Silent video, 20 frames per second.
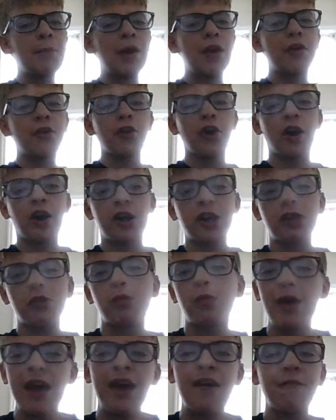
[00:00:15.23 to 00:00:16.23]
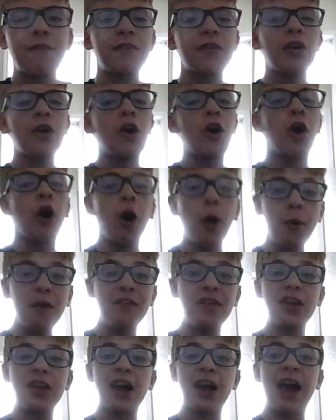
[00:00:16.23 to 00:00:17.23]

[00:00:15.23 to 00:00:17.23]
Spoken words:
Paradox Rift, all of these.